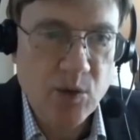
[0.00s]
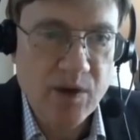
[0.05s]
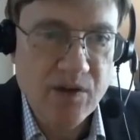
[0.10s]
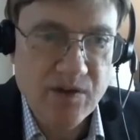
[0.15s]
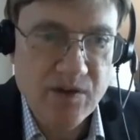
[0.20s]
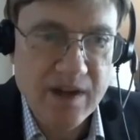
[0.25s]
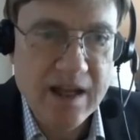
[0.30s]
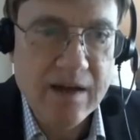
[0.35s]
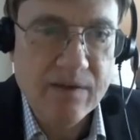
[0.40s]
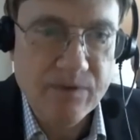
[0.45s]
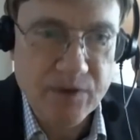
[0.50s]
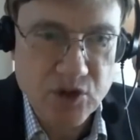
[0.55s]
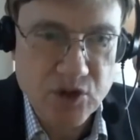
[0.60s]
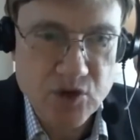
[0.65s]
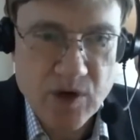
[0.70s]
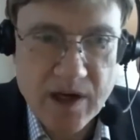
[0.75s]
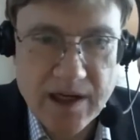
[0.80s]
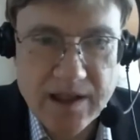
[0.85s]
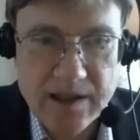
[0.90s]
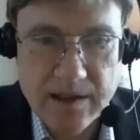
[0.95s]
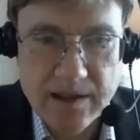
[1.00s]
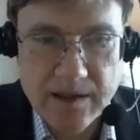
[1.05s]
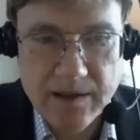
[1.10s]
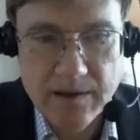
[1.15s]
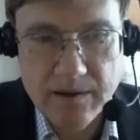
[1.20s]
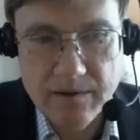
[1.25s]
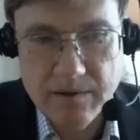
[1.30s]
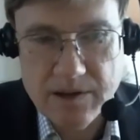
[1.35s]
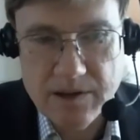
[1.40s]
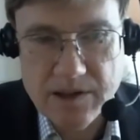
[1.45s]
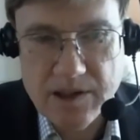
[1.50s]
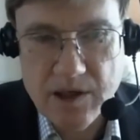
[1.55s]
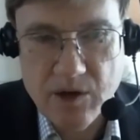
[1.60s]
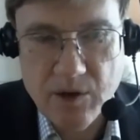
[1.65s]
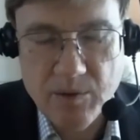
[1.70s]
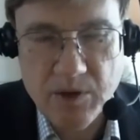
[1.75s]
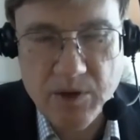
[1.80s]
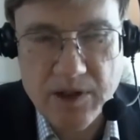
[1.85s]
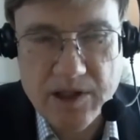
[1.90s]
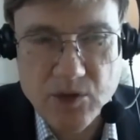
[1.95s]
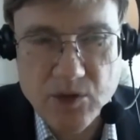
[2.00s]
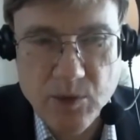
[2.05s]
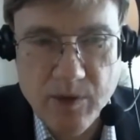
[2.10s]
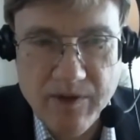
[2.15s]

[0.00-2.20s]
we've infiltrated the secret police.